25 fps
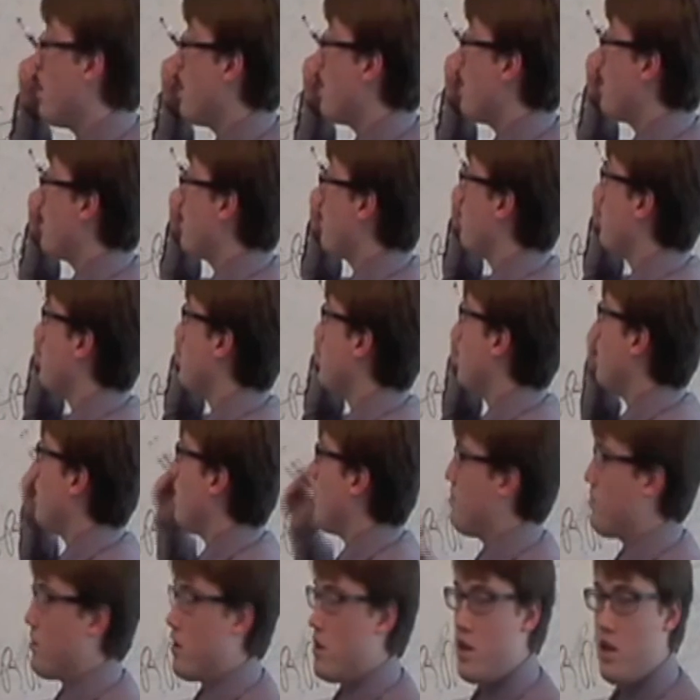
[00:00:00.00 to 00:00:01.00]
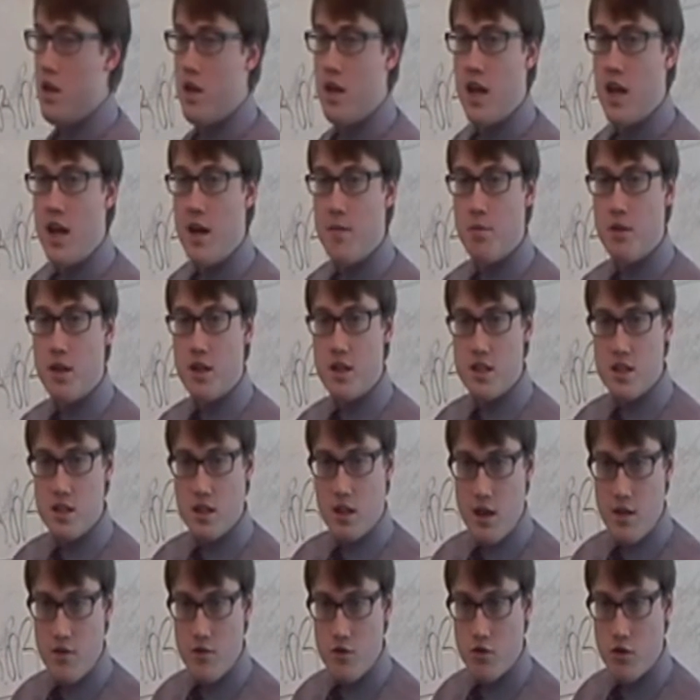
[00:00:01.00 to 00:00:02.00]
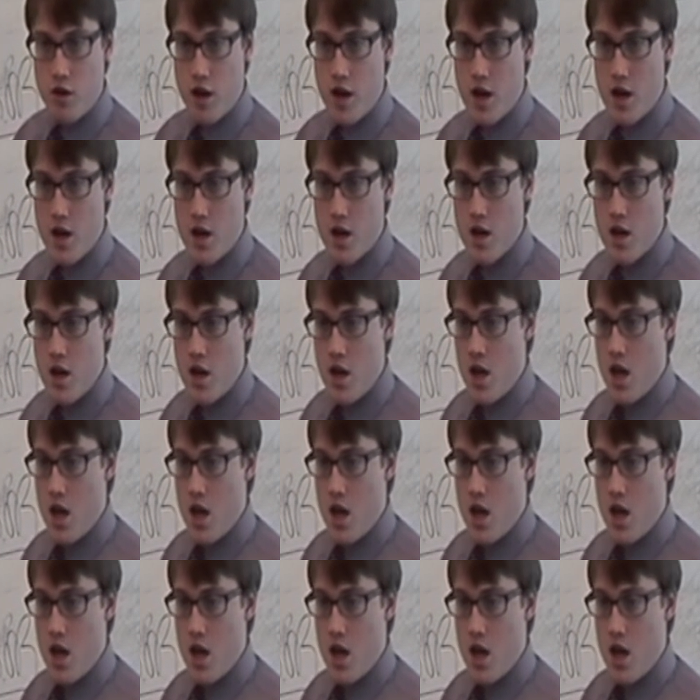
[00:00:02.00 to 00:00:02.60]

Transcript: There was a pretty complex slave trade.